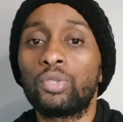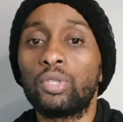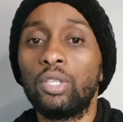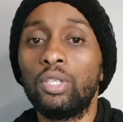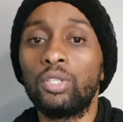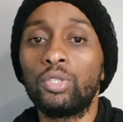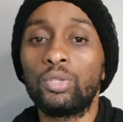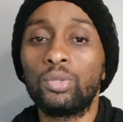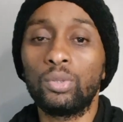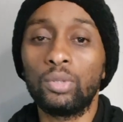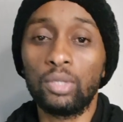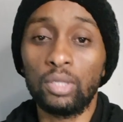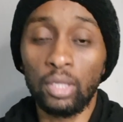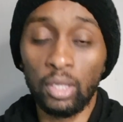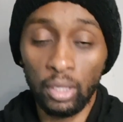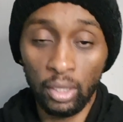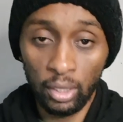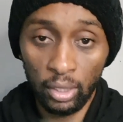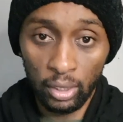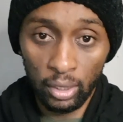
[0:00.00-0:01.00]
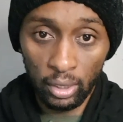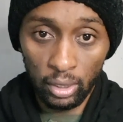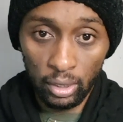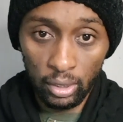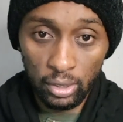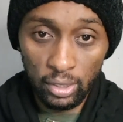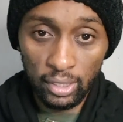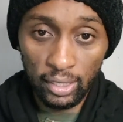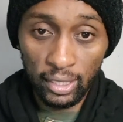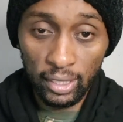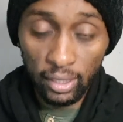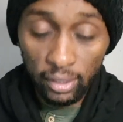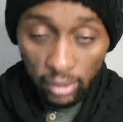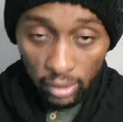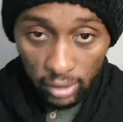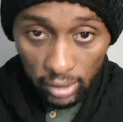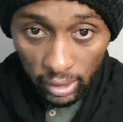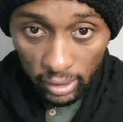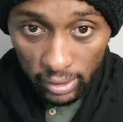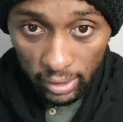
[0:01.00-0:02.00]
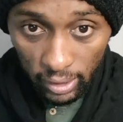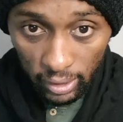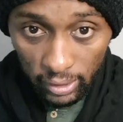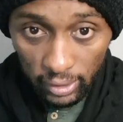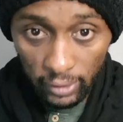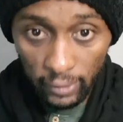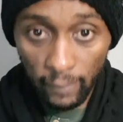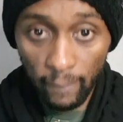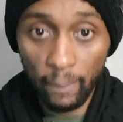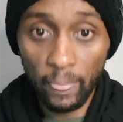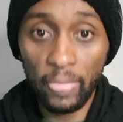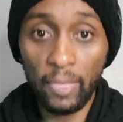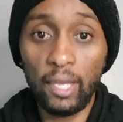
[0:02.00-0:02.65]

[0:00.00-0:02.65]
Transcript: issued, it's a credit transaction.